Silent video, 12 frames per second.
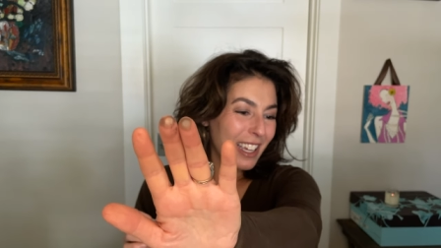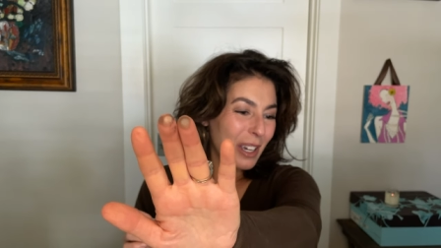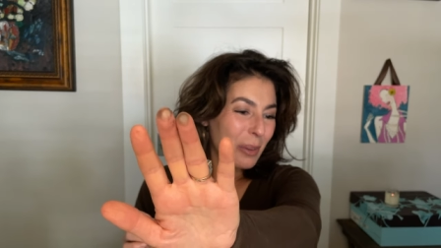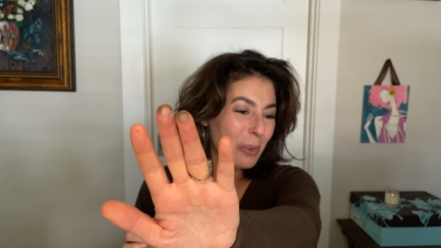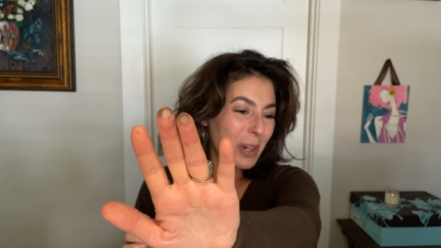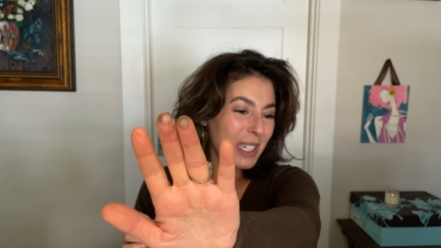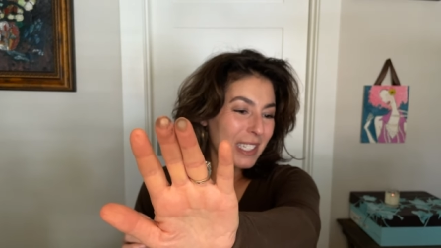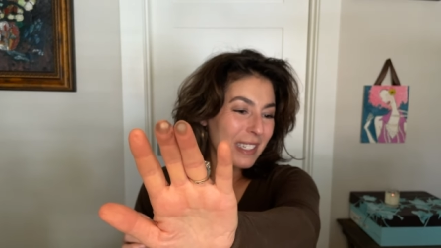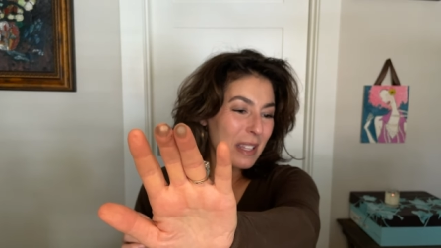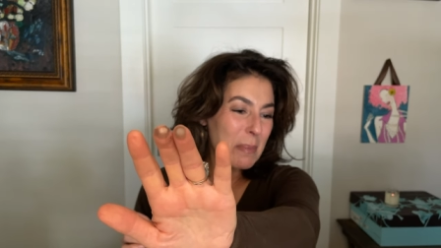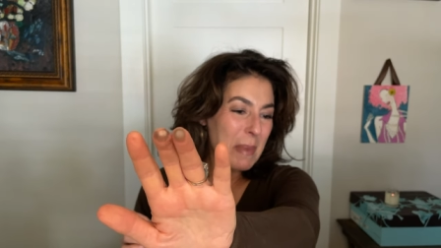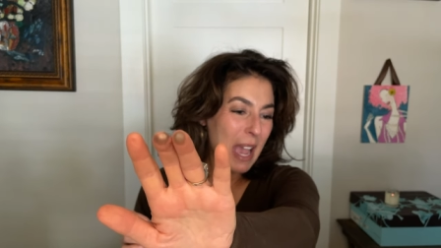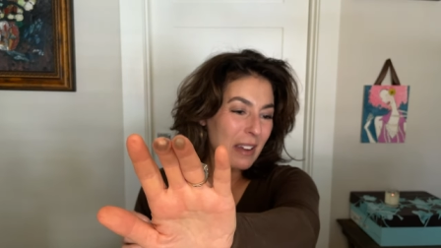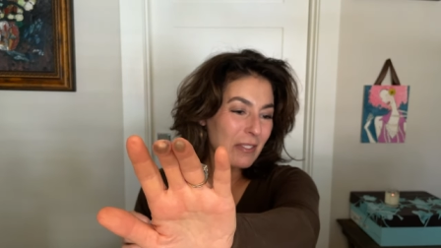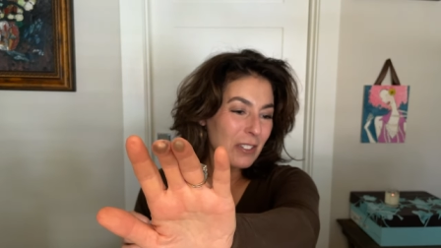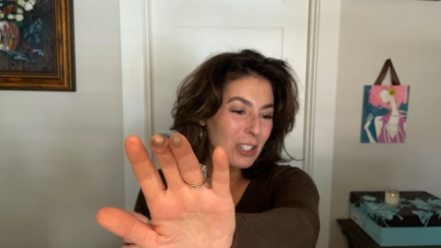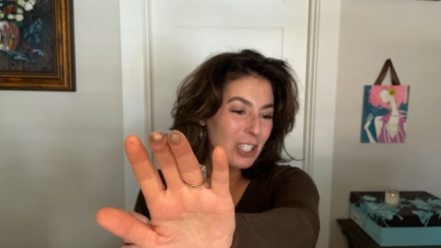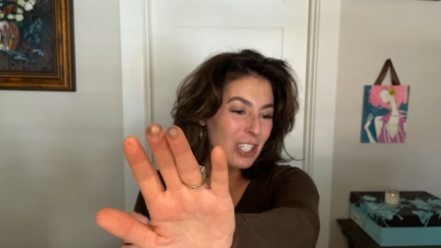One is the matte
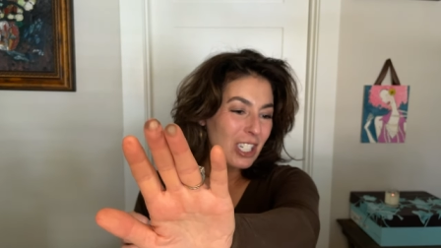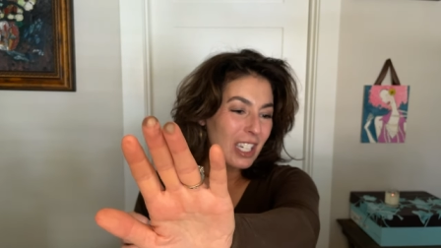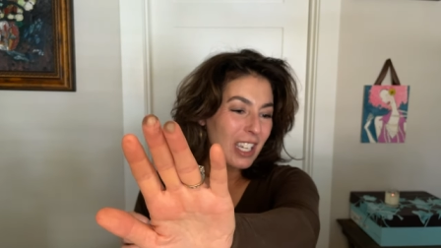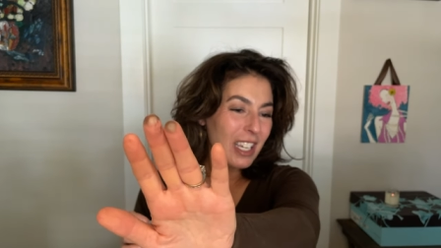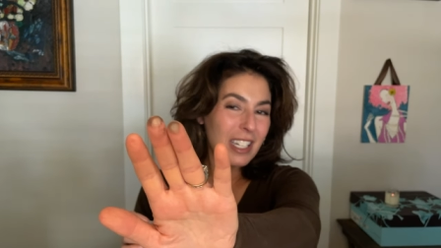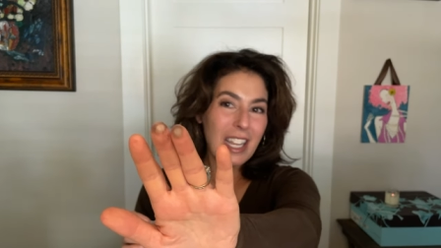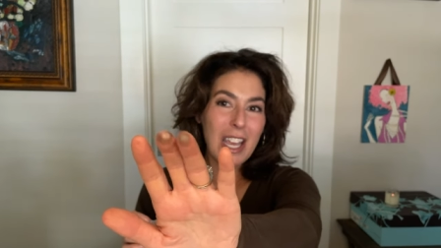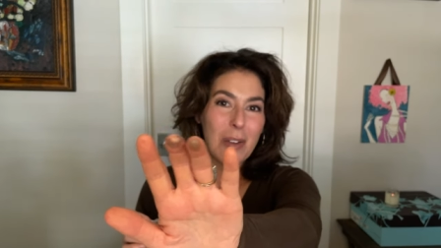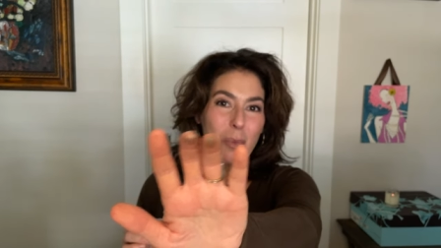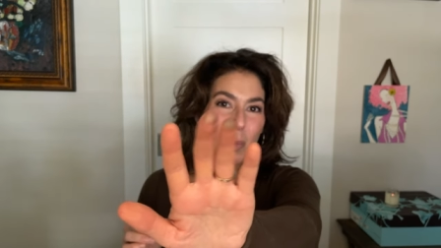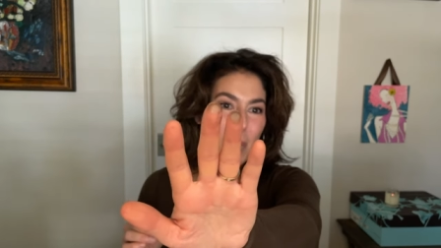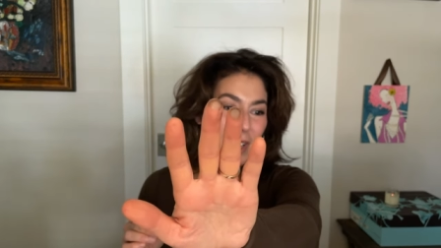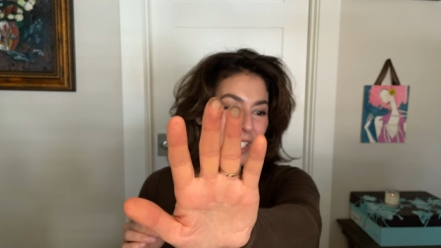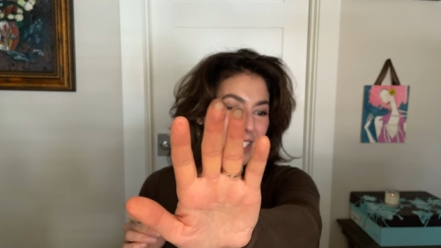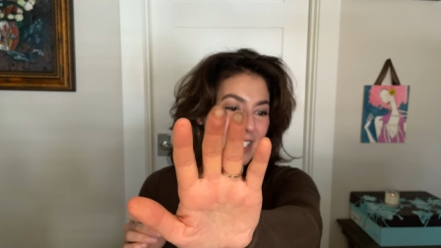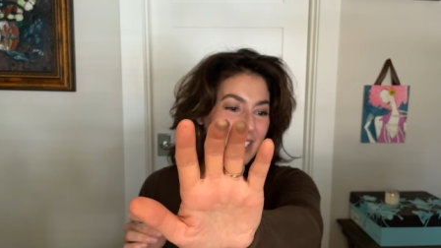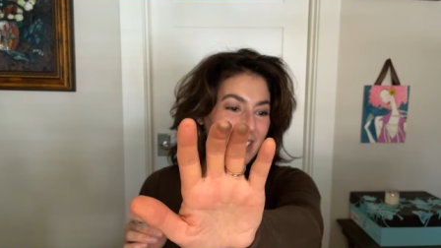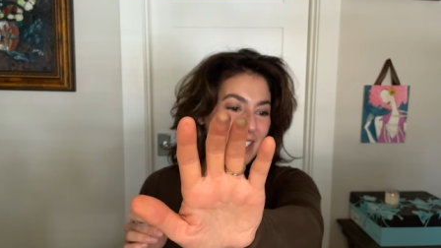version and one
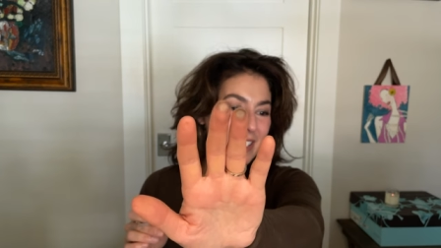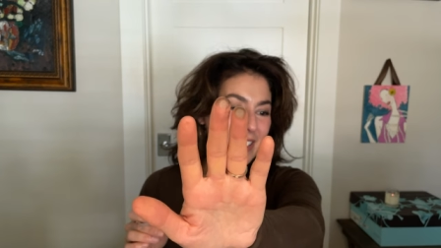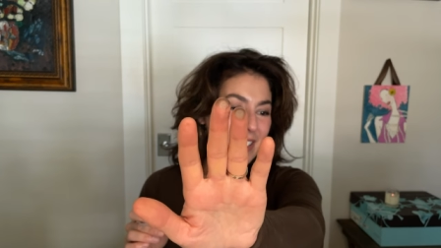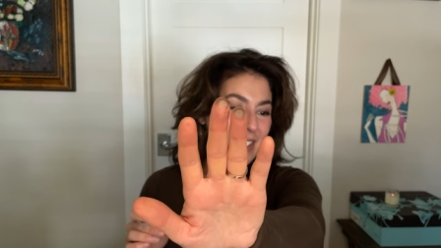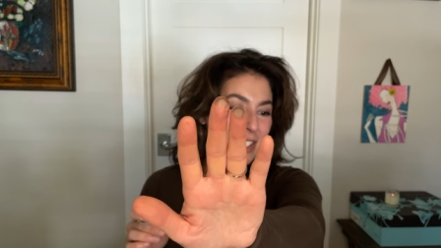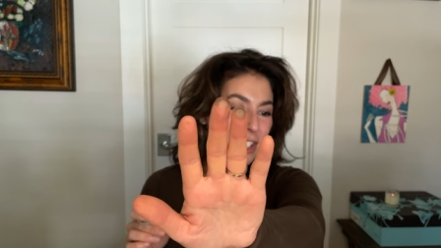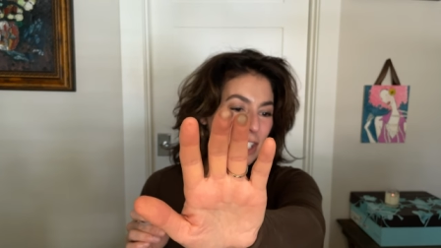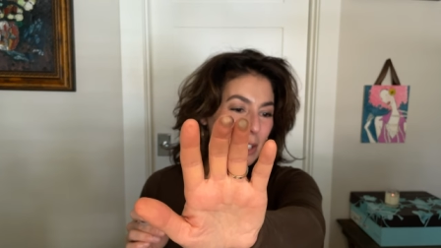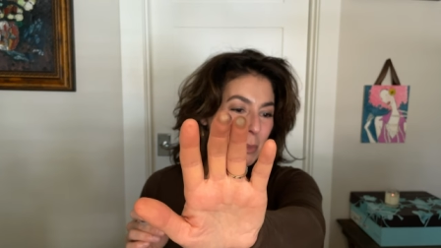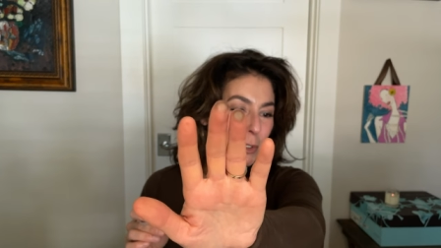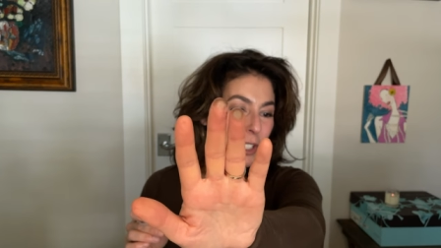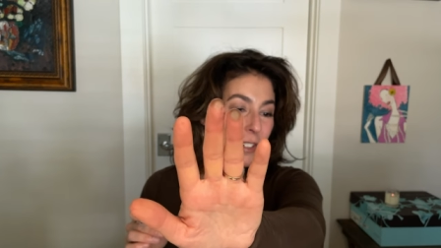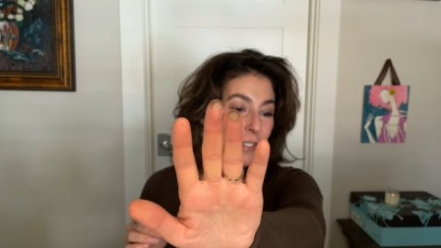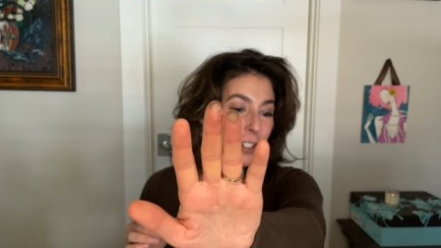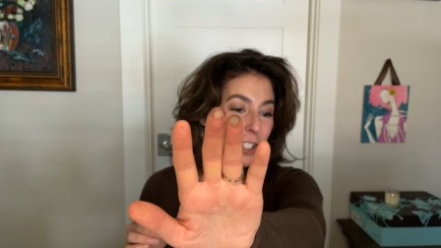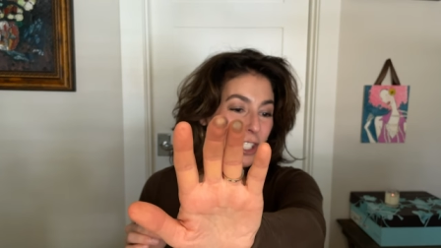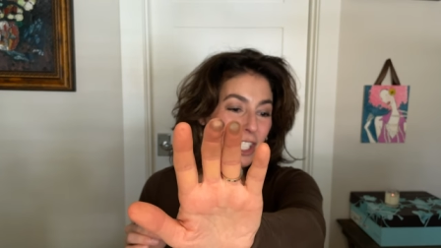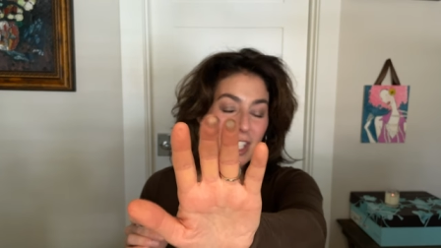is the shimmery
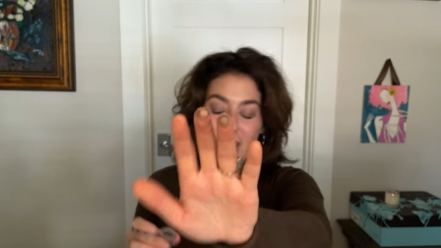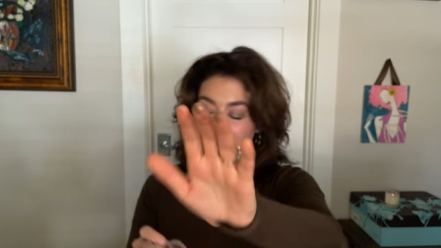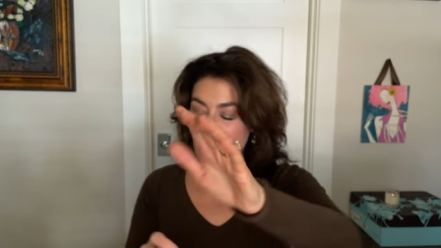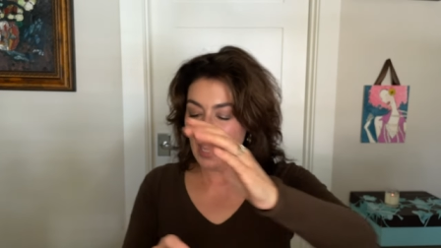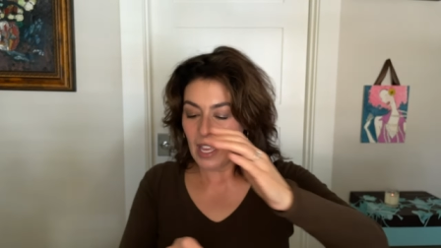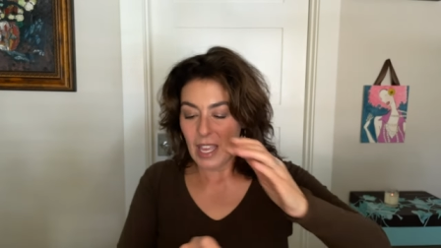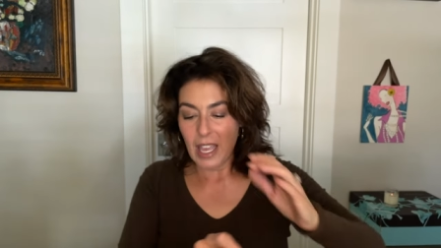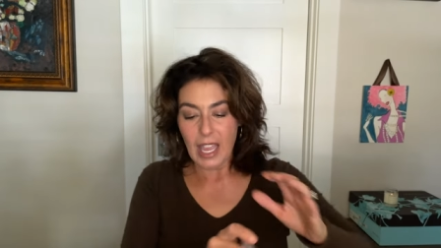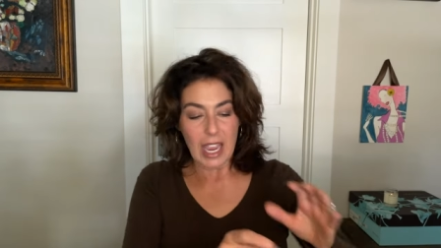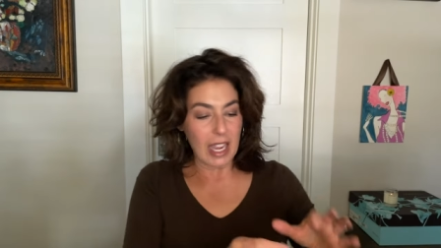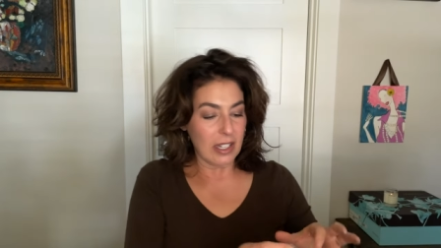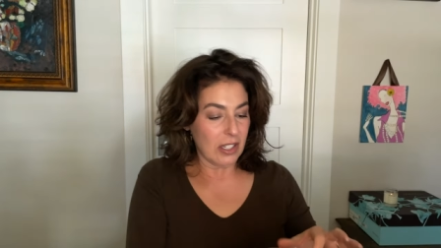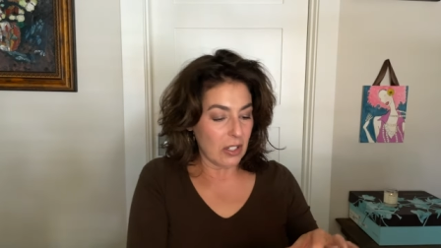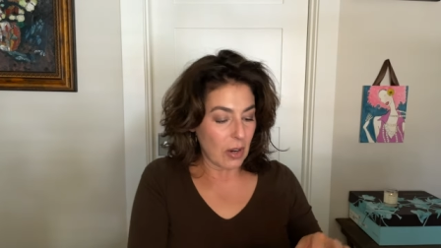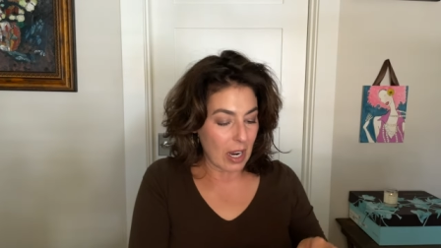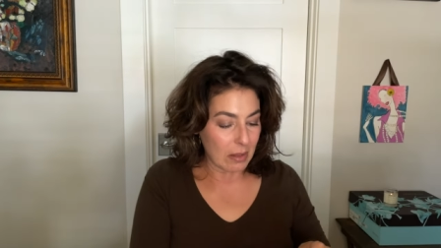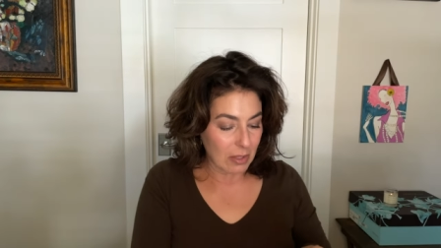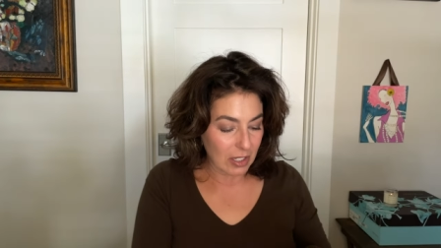version. And so
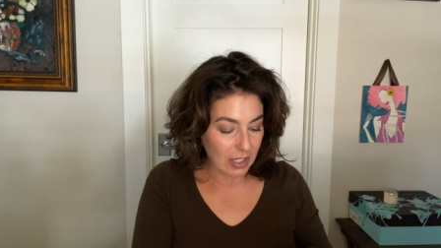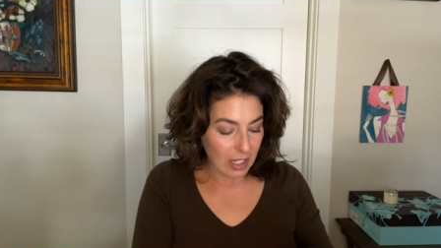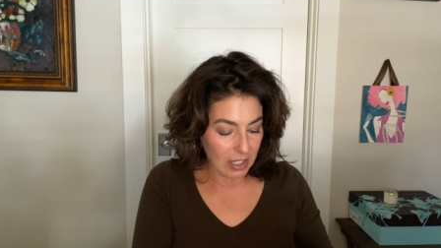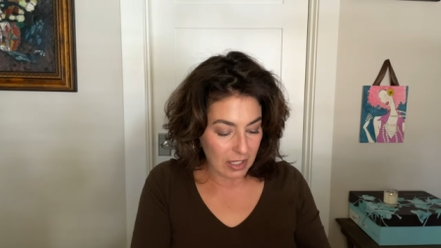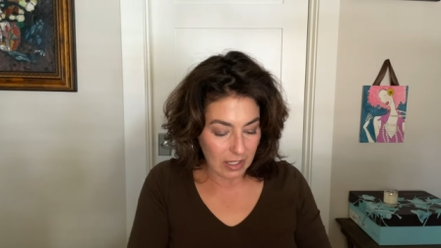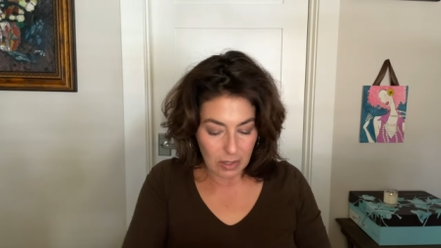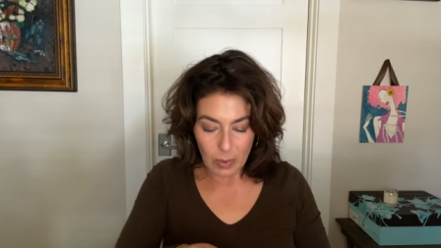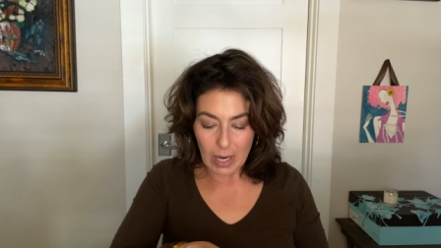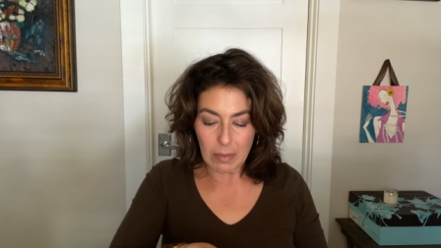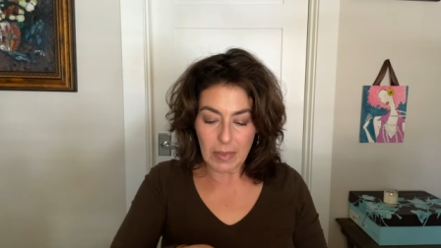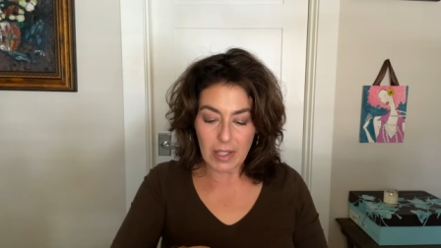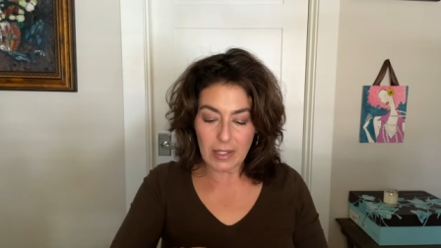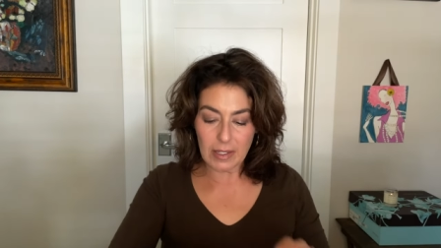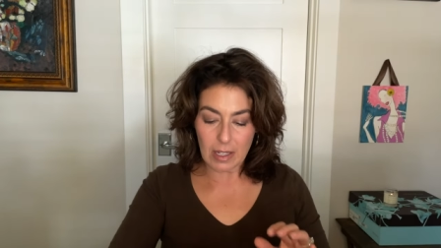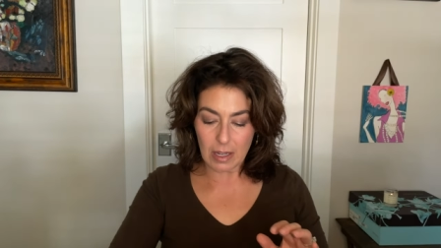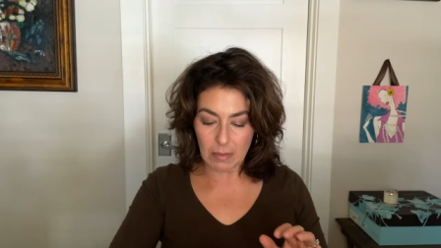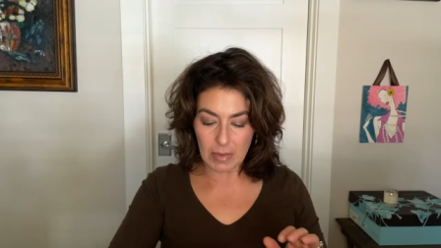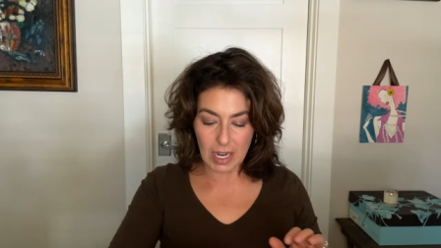I'm just gonna swipe this
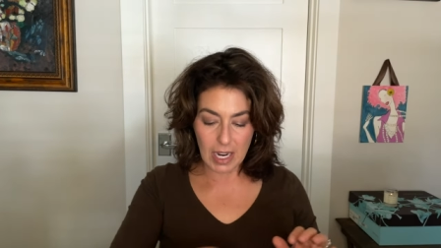on my